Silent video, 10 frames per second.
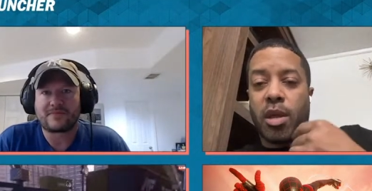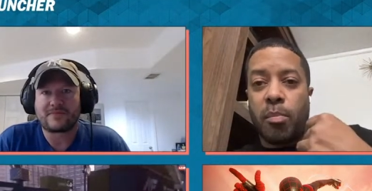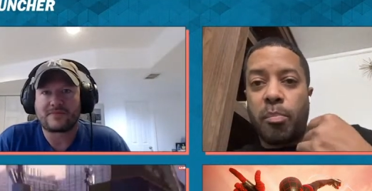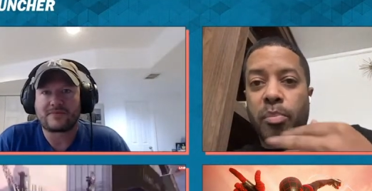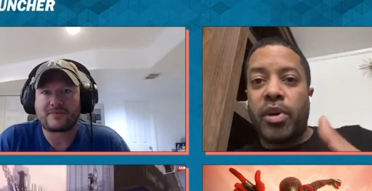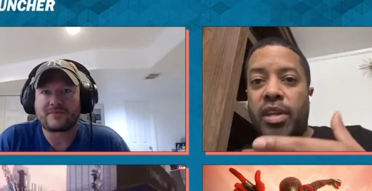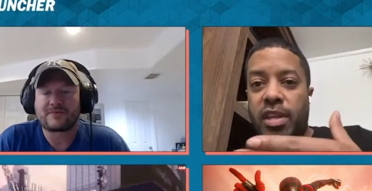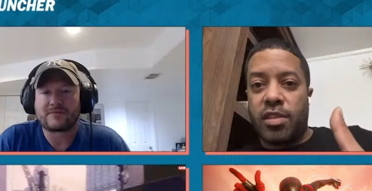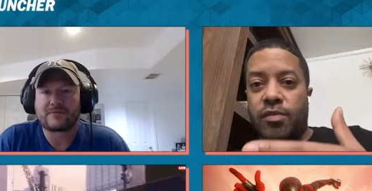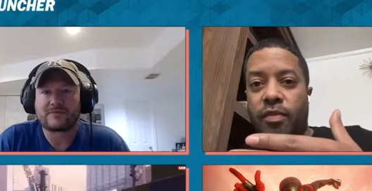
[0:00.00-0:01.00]
Speaker 1: kind of put
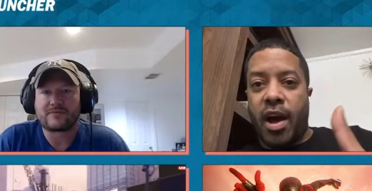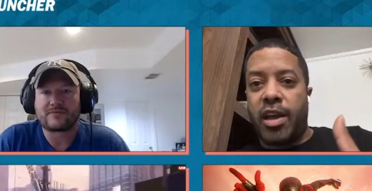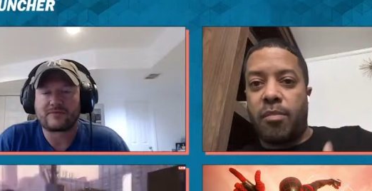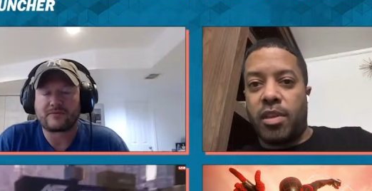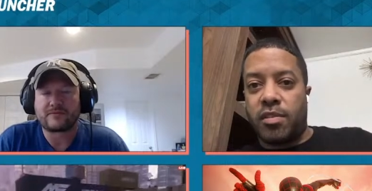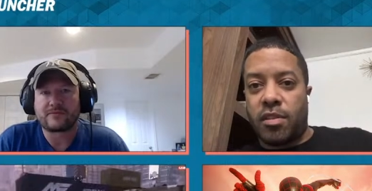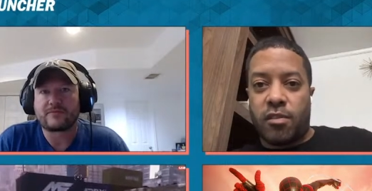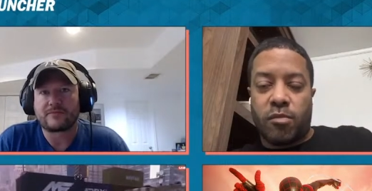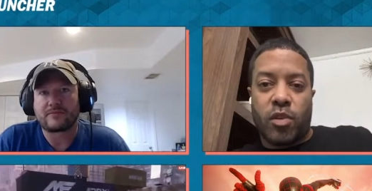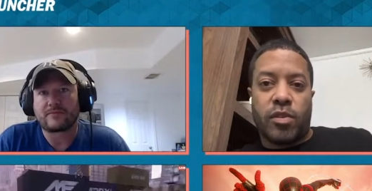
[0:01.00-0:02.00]
his vibe into
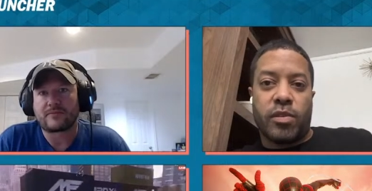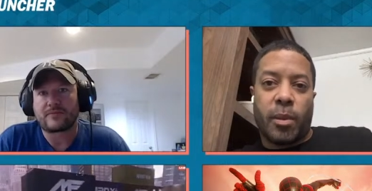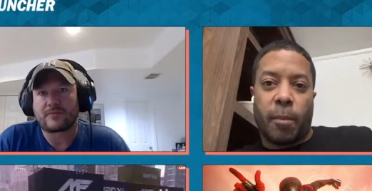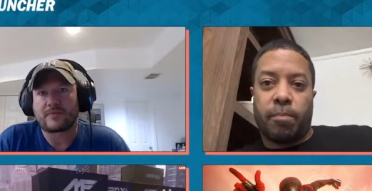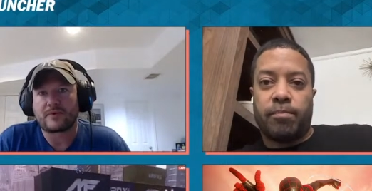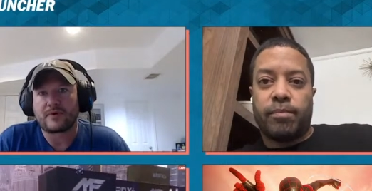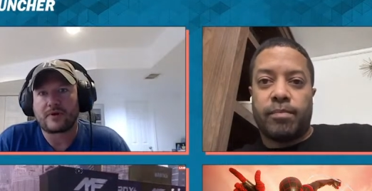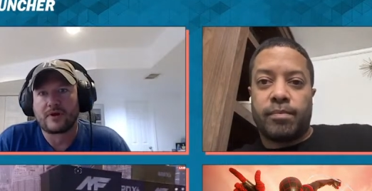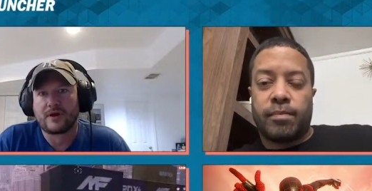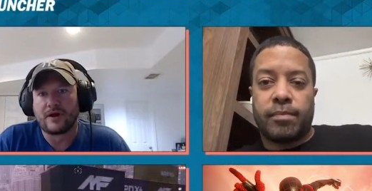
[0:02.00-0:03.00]
those movies.
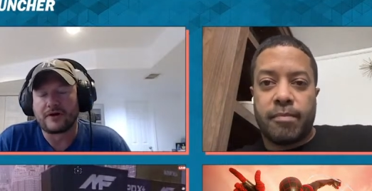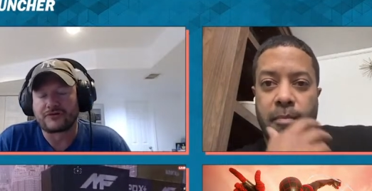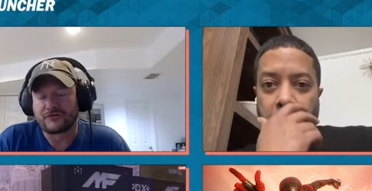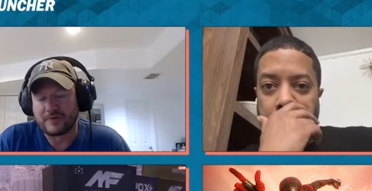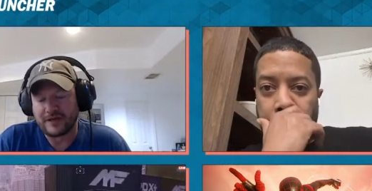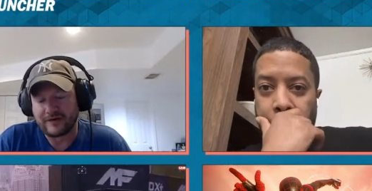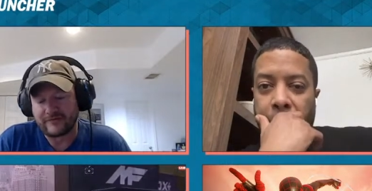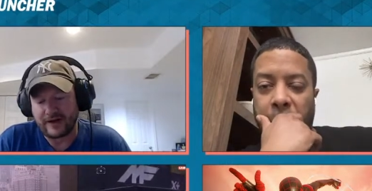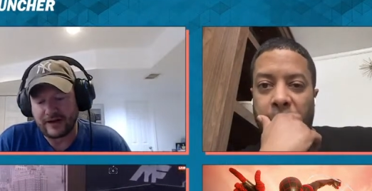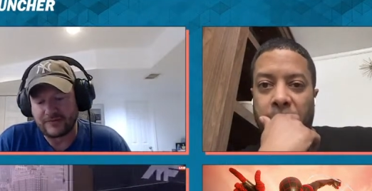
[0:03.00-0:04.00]
All right. So speaking of
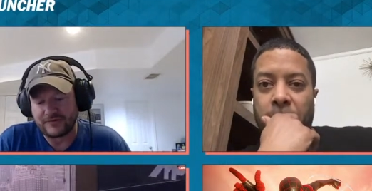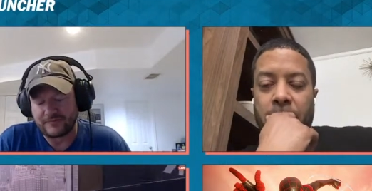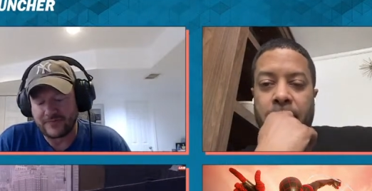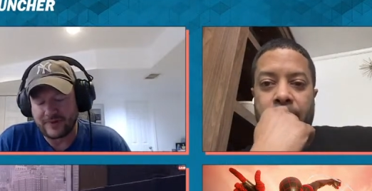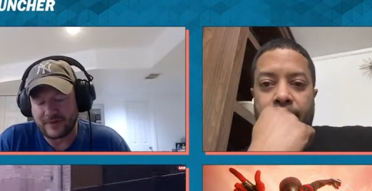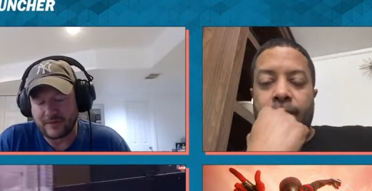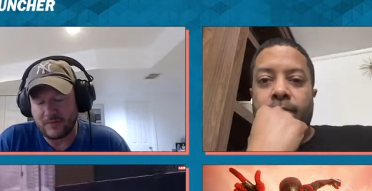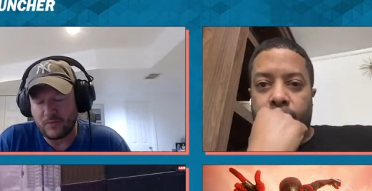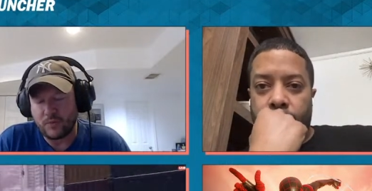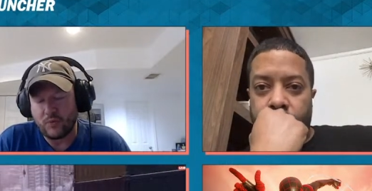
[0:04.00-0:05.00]
vibes,
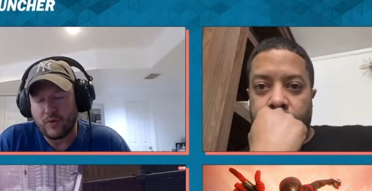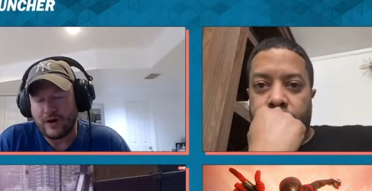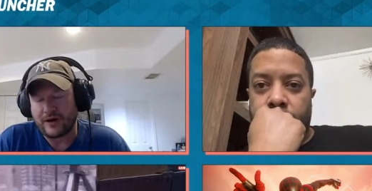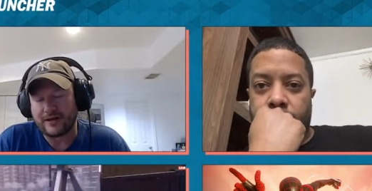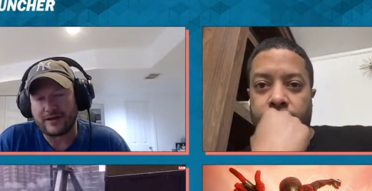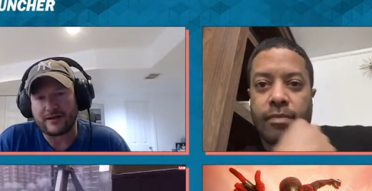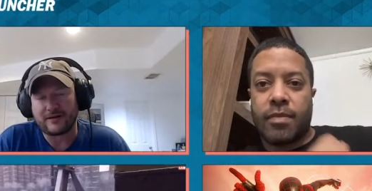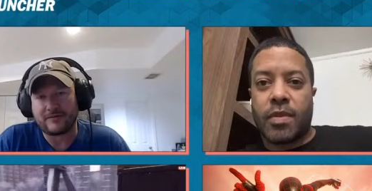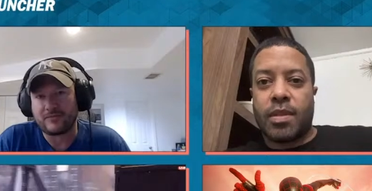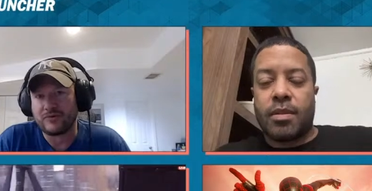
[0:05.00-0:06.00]
what
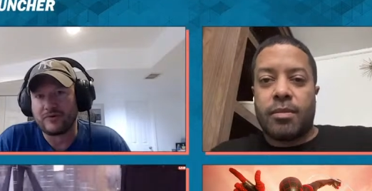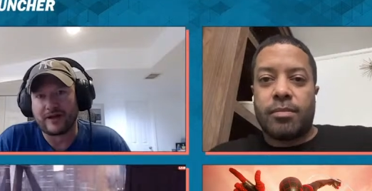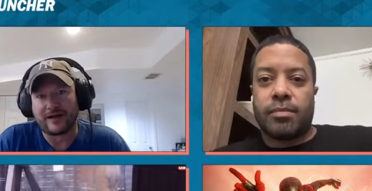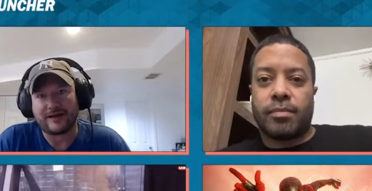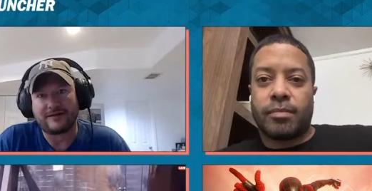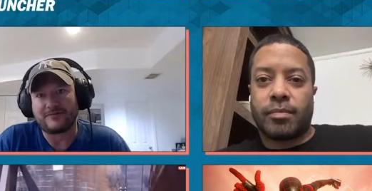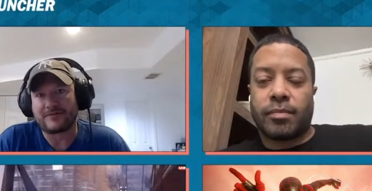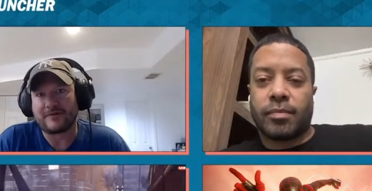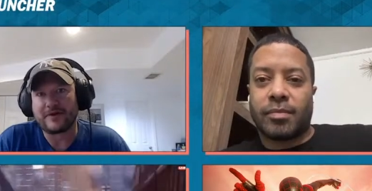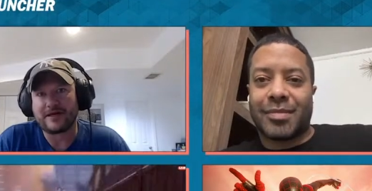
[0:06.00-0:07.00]
Speaker 2: Moon Knight? I
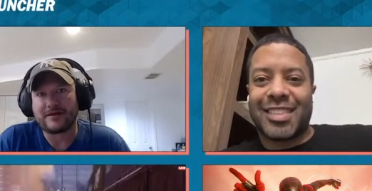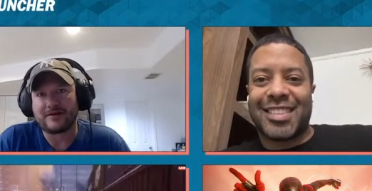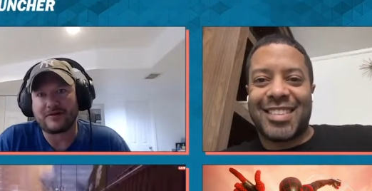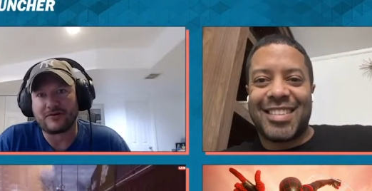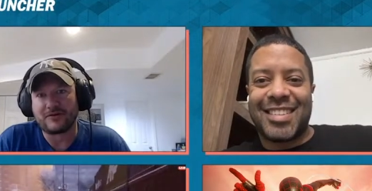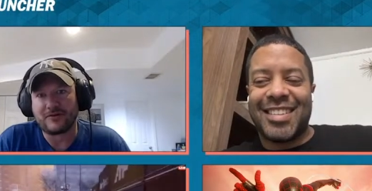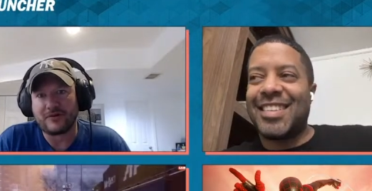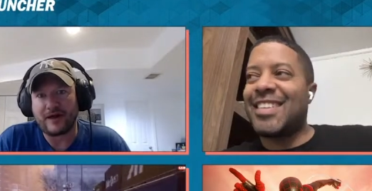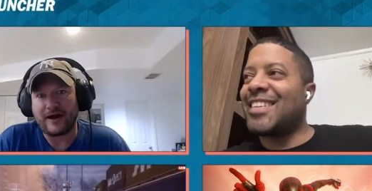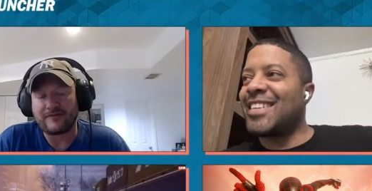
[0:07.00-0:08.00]
mean,
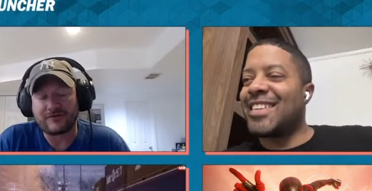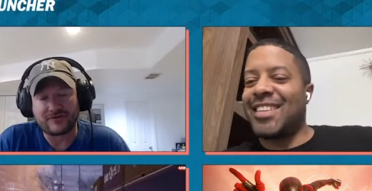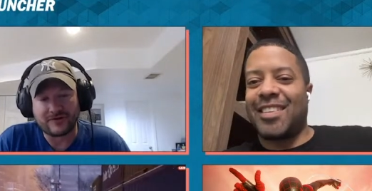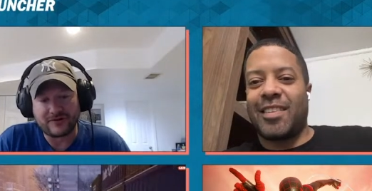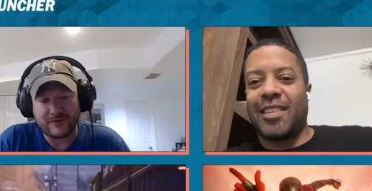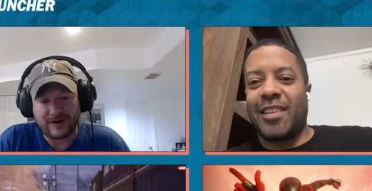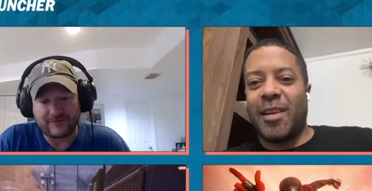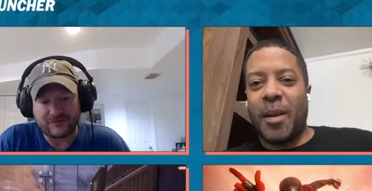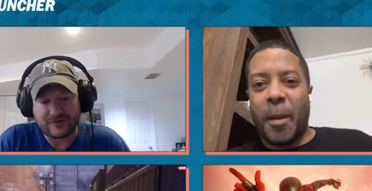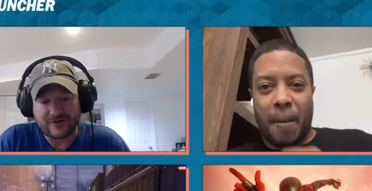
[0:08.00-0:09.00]
obviously you have a
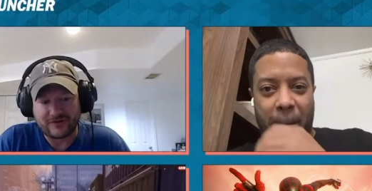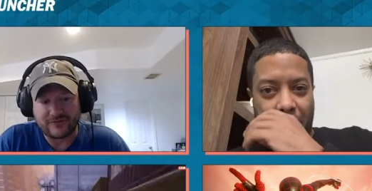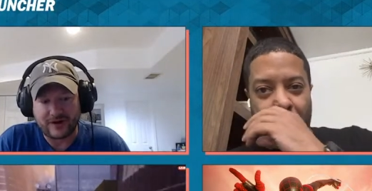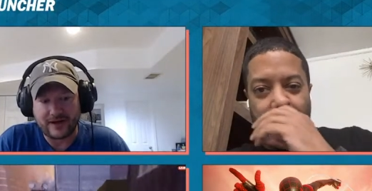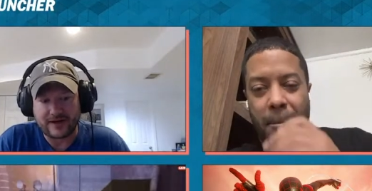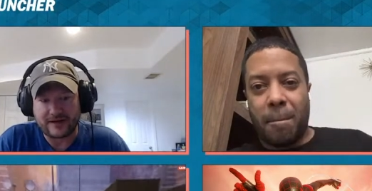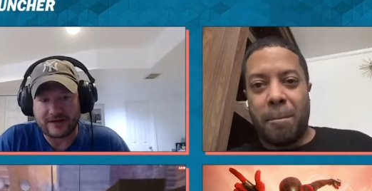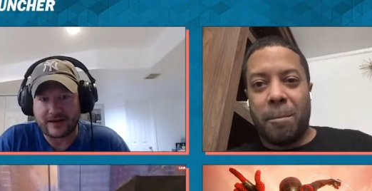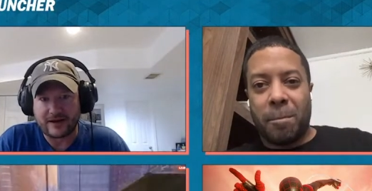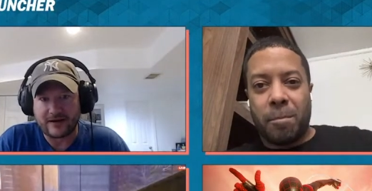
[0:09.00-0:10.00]
schizophrenic
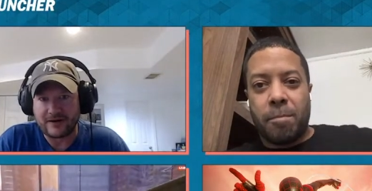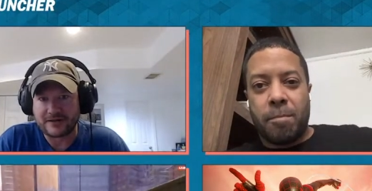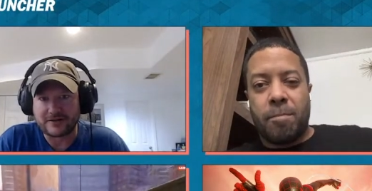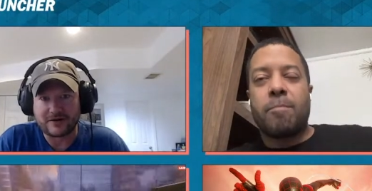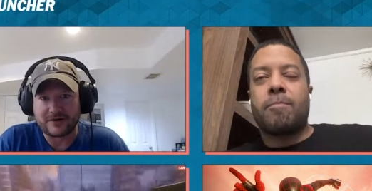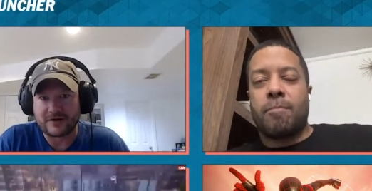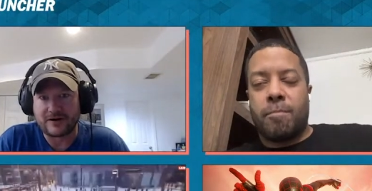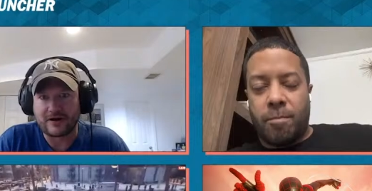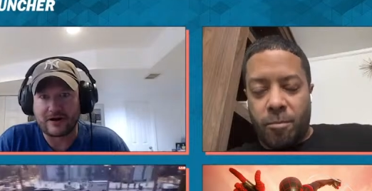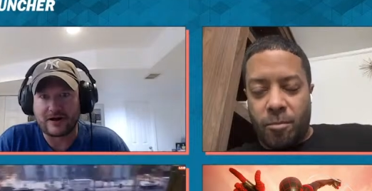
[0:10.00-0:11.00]
character,
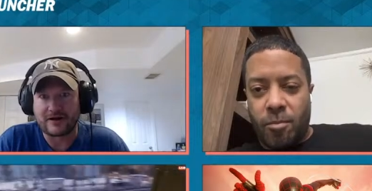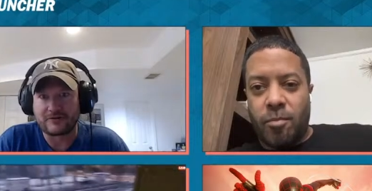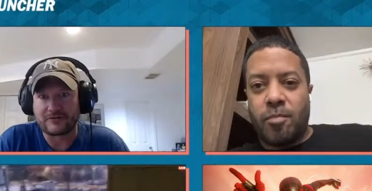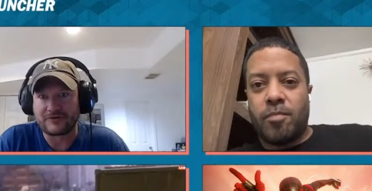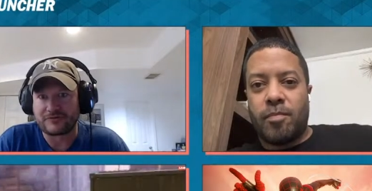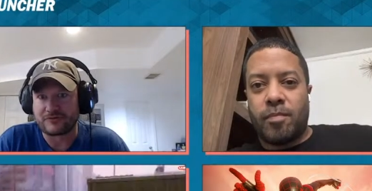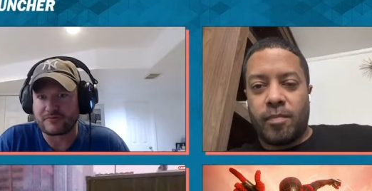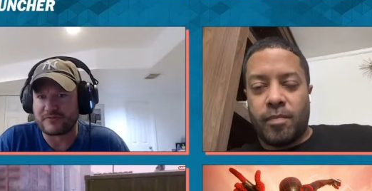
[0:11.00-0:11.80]
uh, at least with